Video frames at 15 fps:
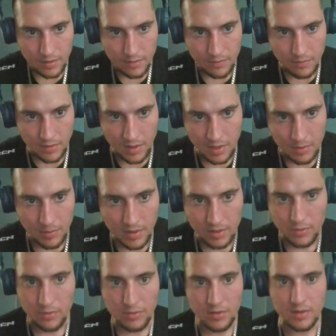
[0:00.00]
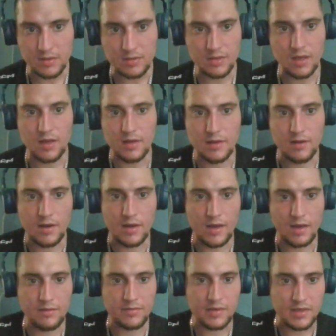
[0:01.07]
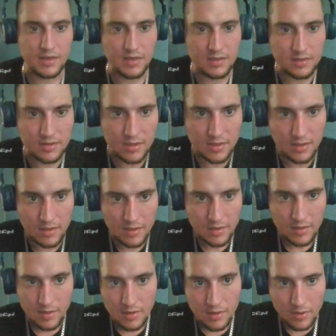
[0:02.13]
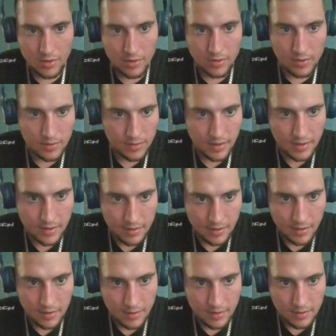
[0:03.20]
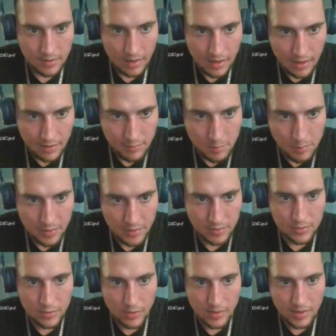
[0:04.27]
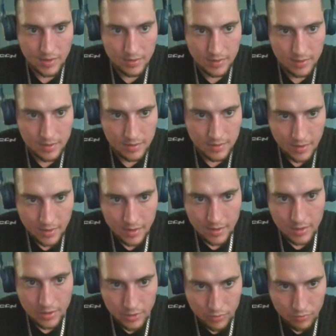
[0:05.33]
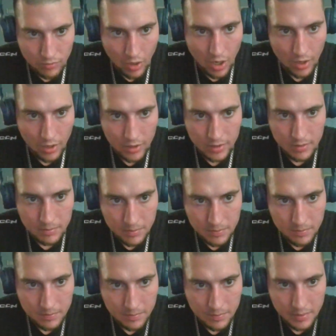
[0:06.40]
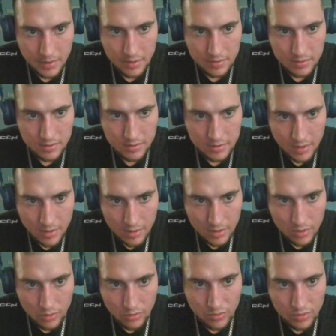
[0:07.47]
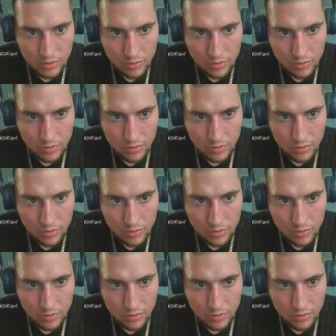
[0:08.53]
for anybody who thinks that I have it easy or that I haven't been through anything, you're wrong because you're